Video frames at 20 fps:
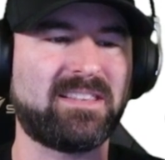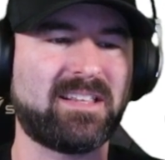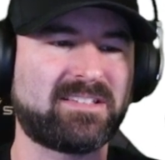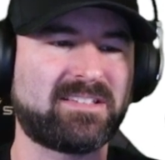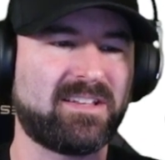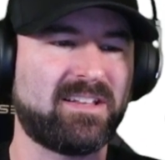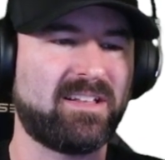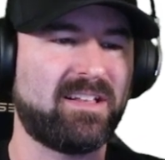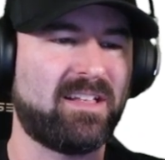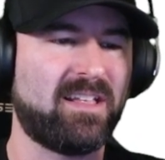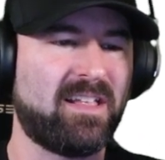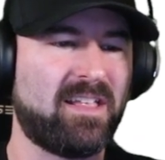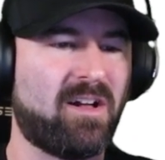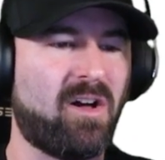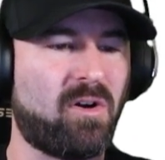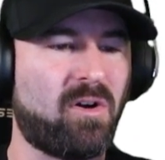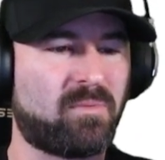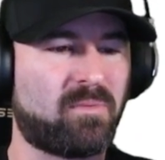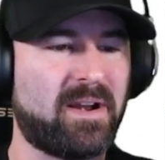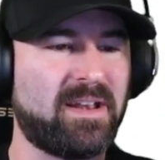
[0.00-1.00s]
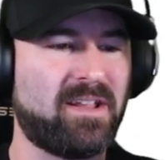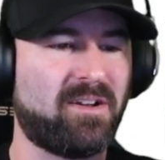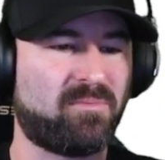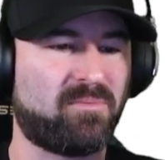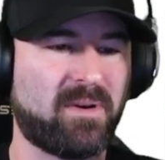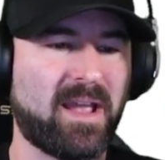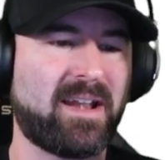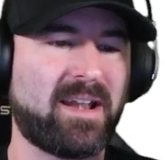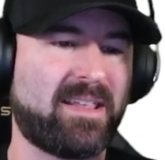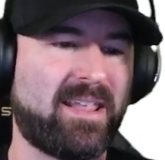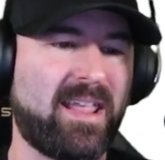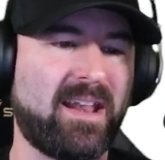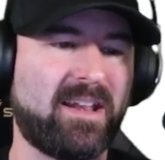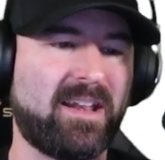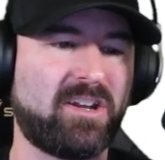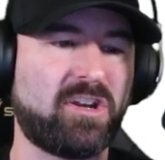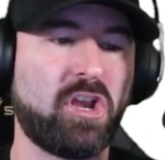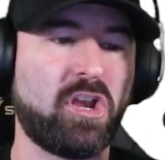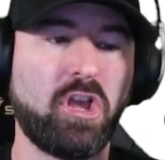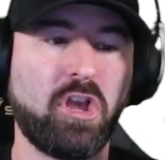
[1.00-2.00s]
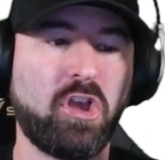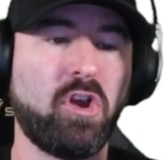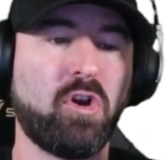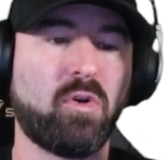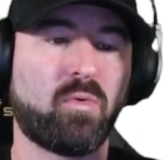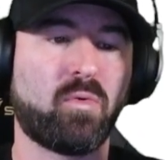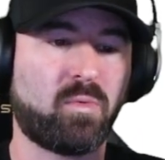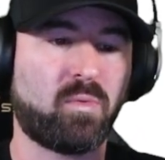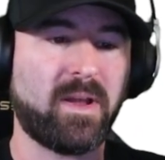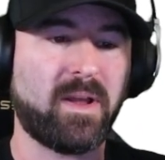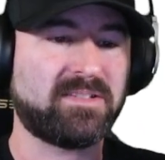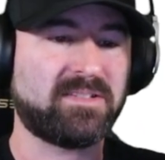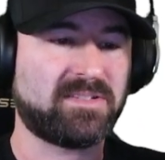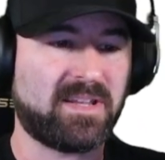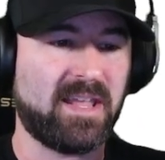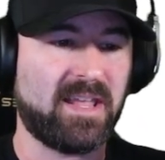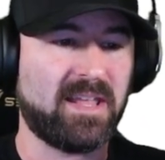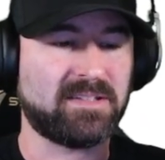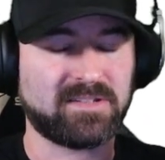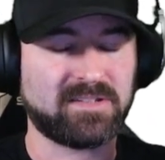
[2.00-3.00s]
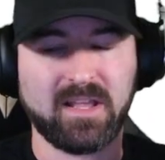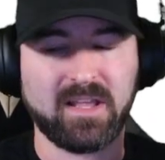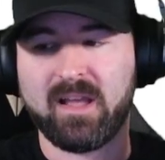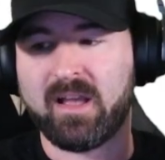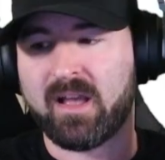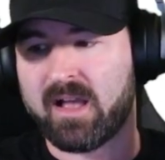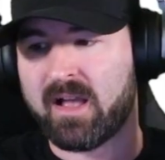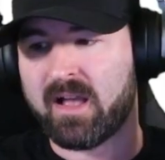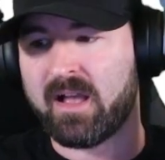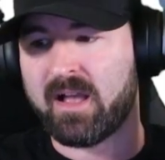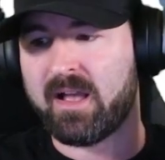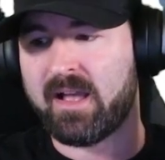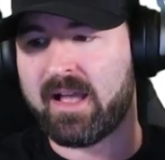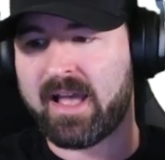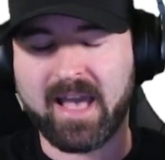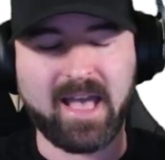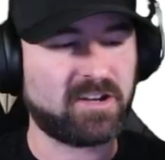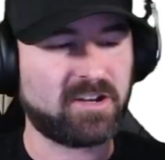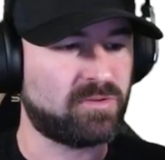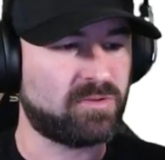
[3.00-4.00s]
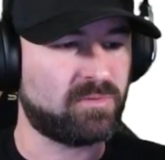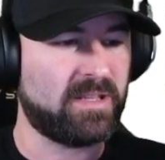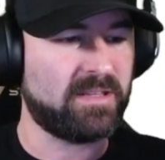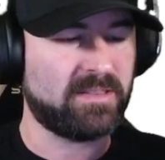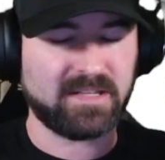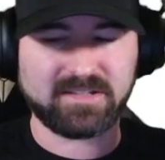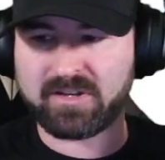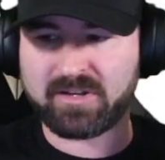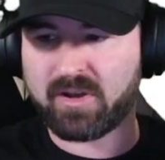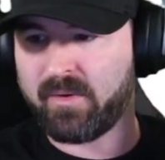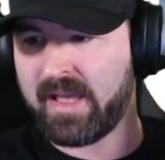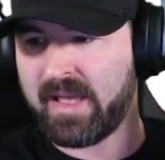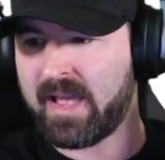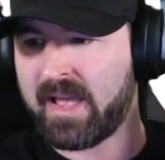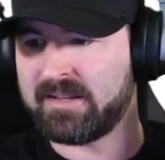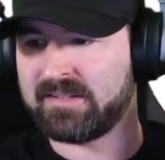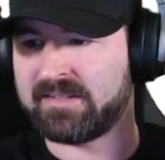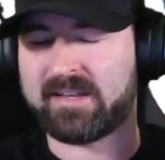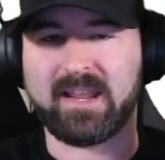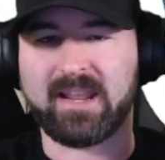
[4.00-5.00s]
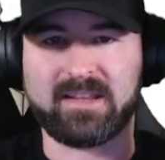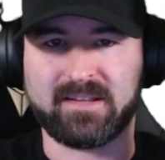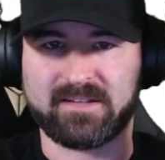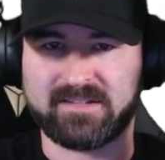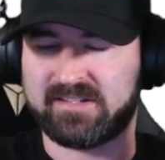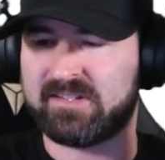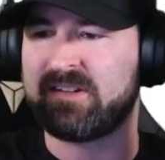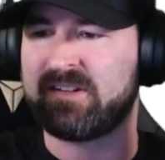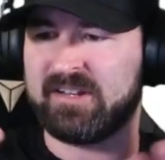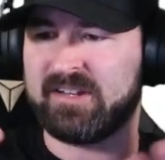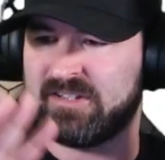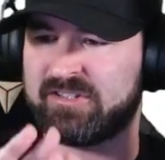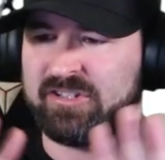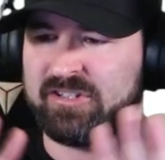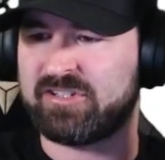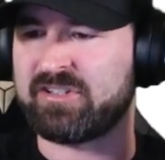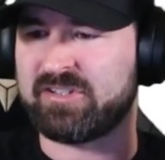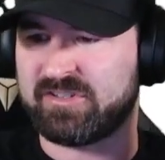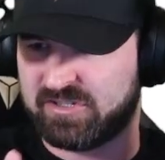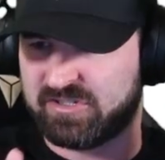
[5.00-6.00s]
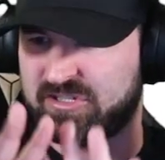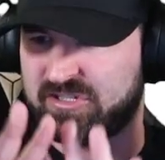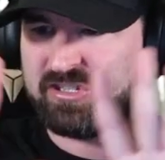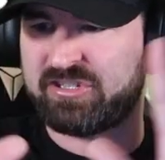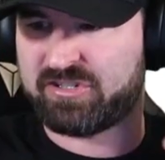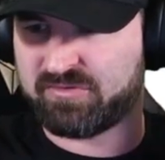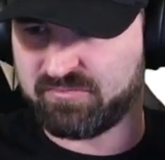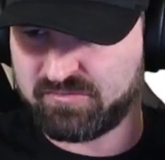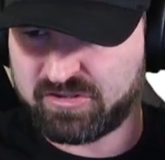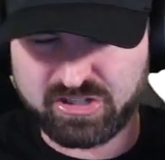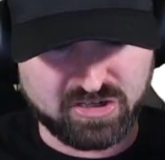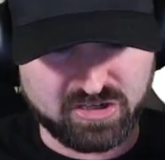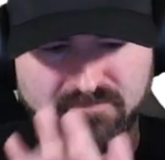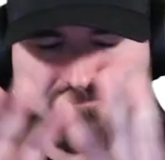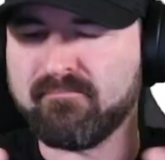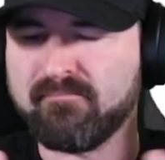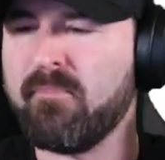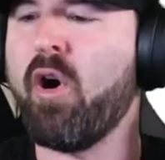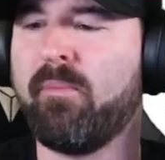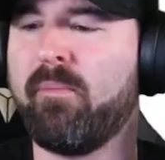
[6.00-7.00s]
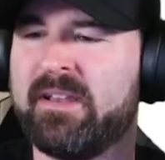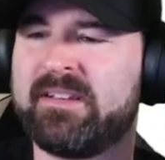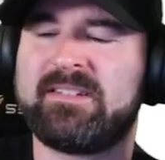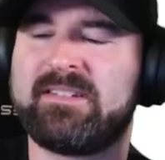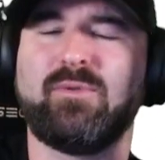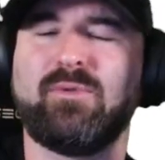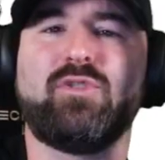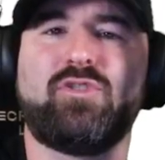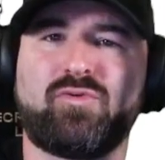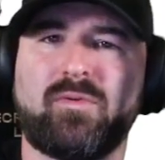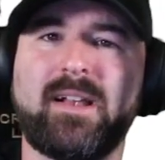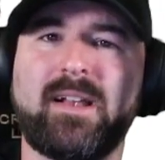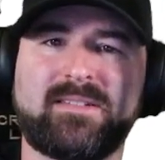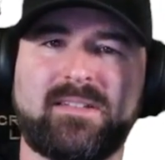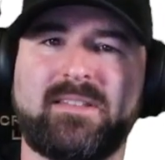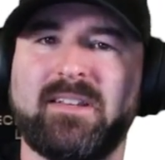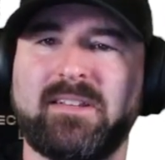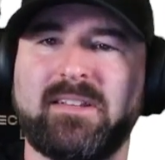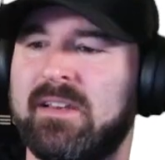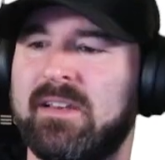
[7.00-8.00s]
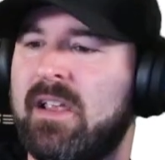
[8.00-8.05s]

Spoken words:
that's already eradicated Redskins. Actually, let's go ahead and take just a moment to address this.